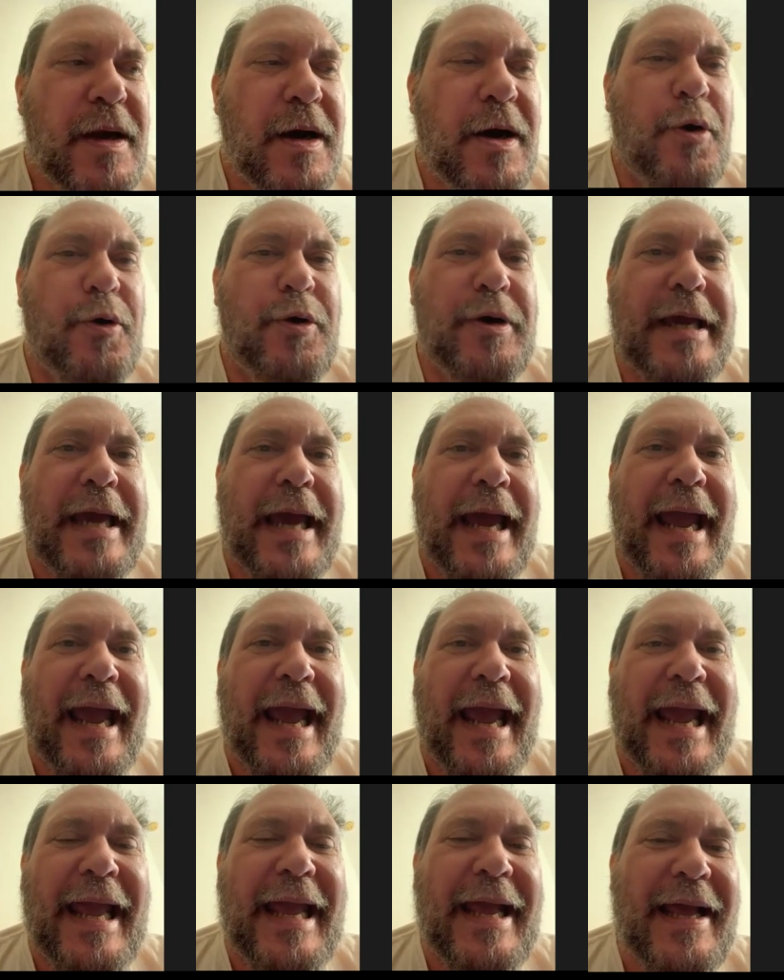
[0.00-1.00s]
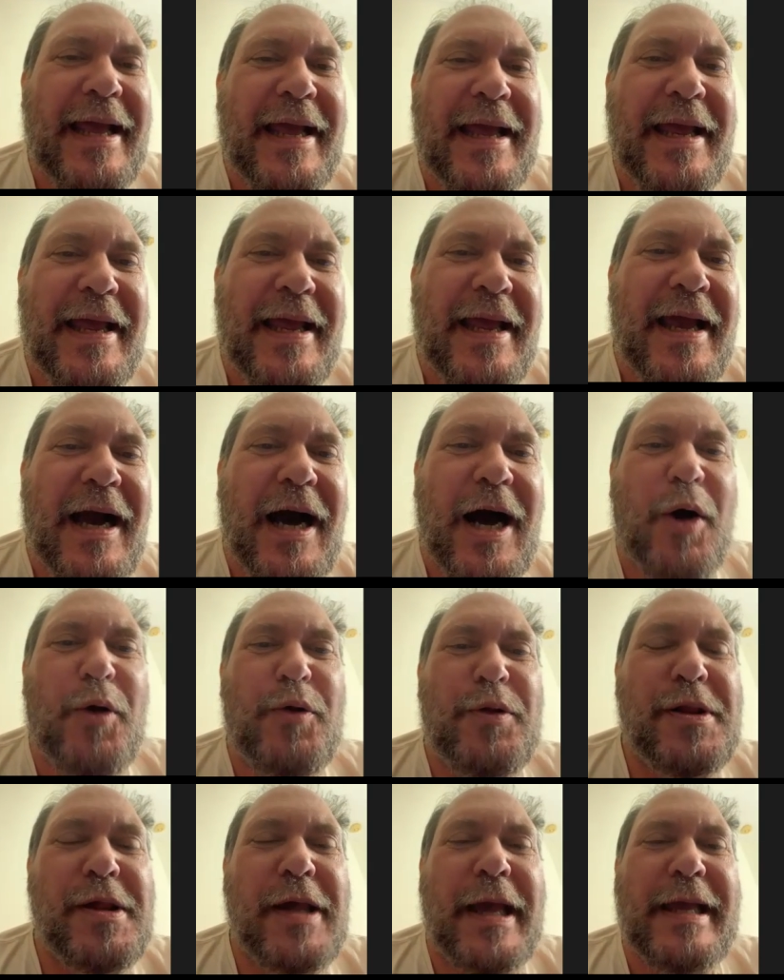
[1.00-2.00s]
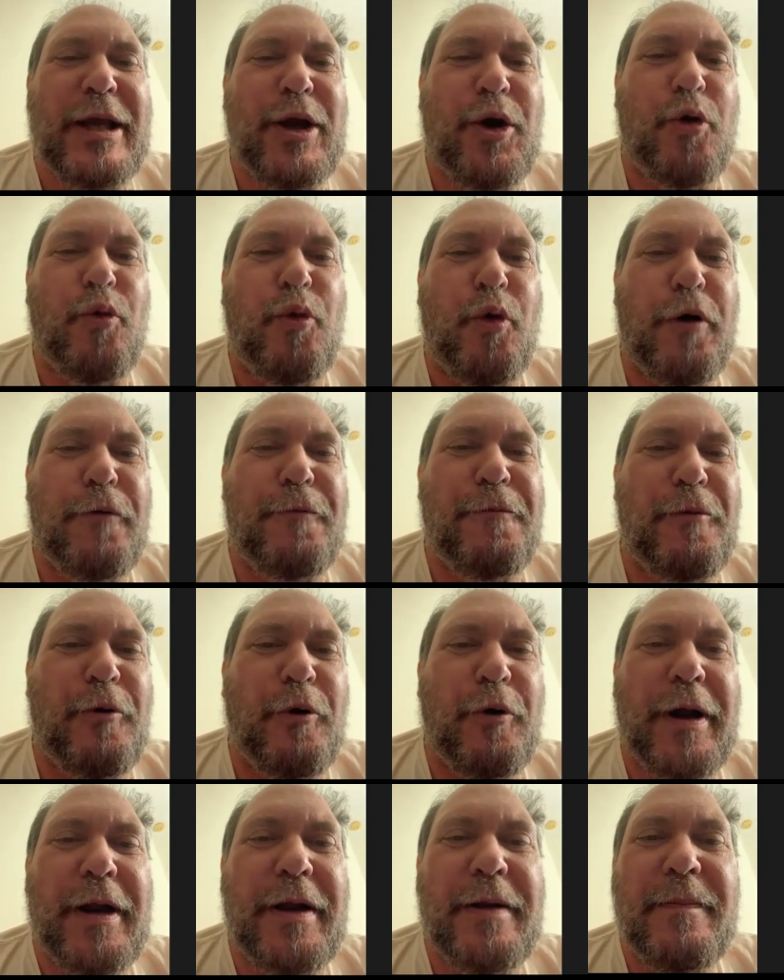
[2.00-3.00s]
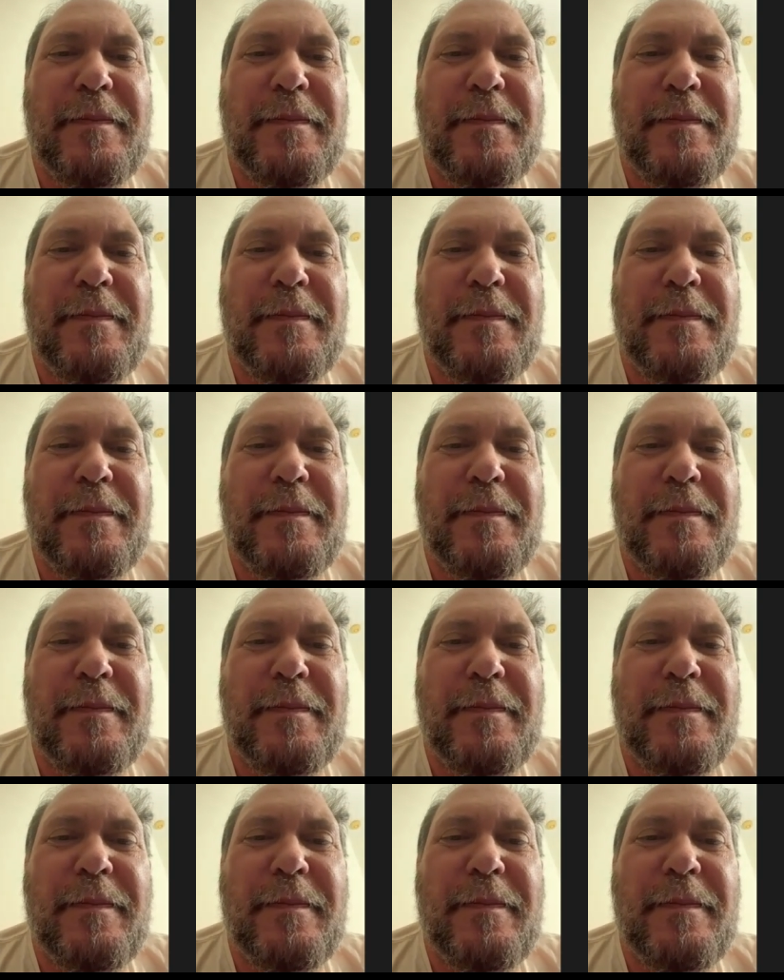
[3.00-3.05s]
Okay. With a little bit I'll of jam rock. with it. a